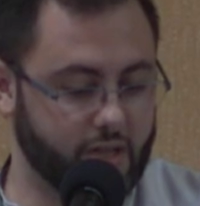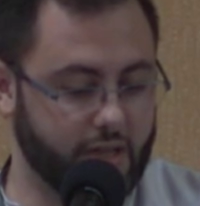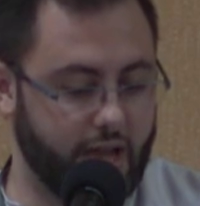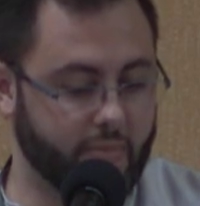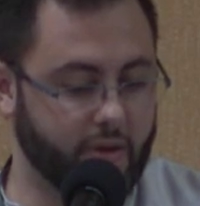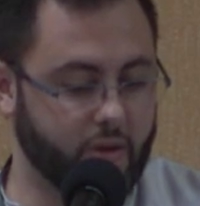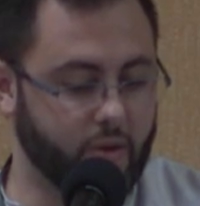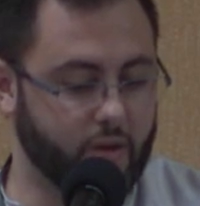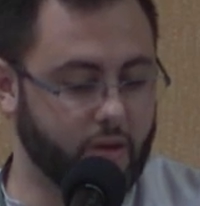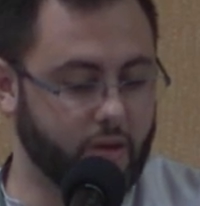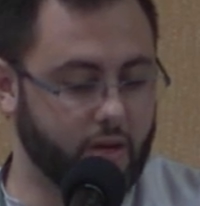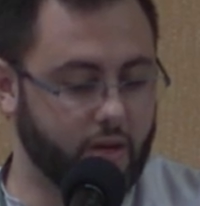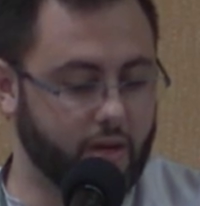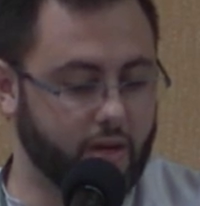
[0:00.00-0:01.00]
How about
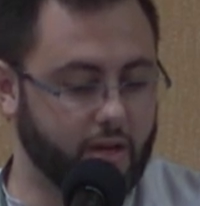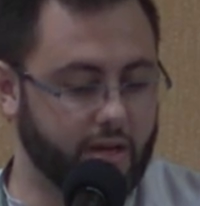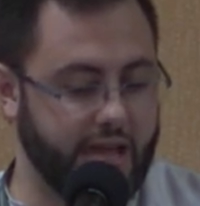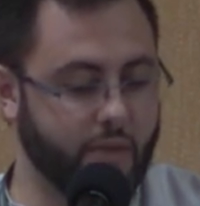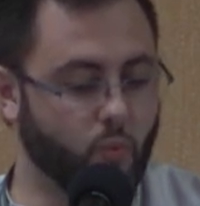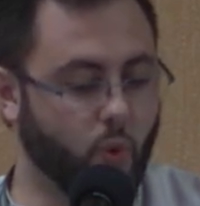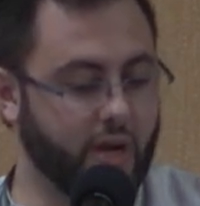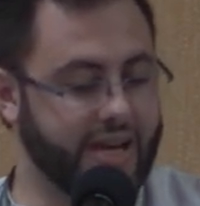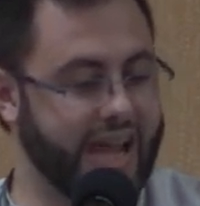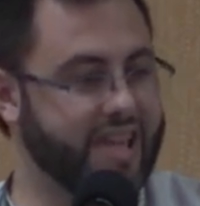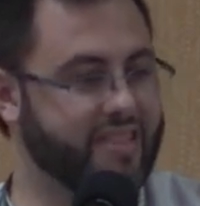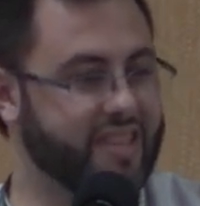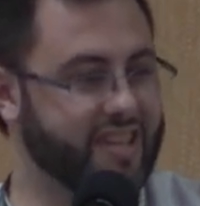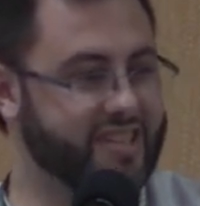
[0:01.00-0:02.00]
name one
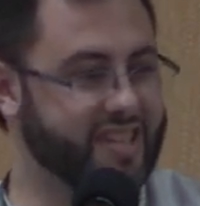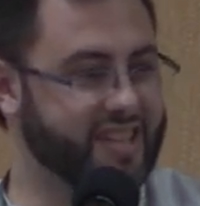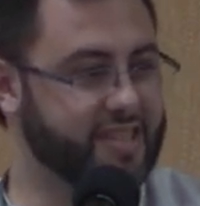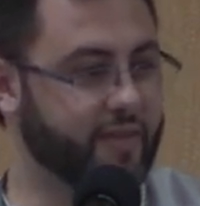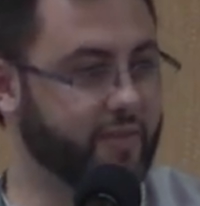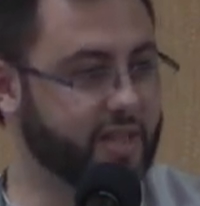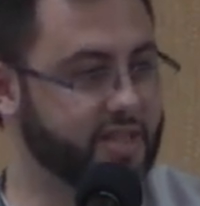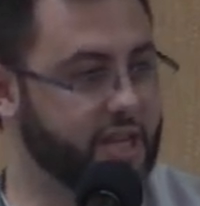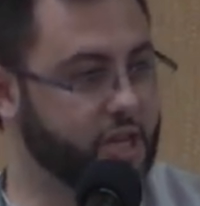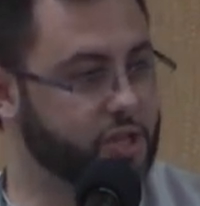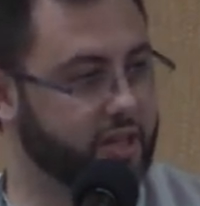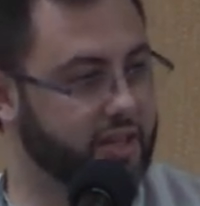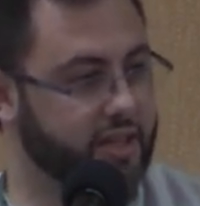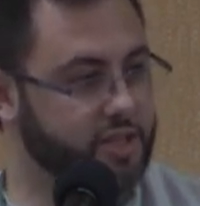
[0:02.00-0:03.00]
atheistic
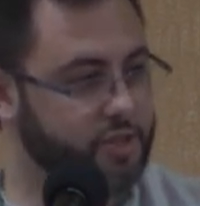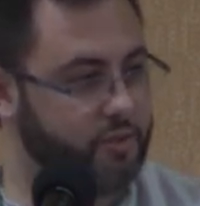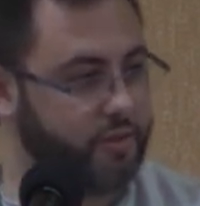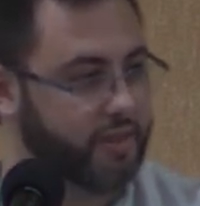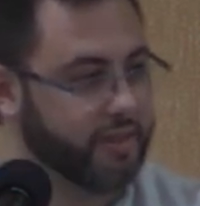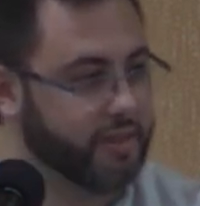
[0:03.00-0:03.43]
civilization in history?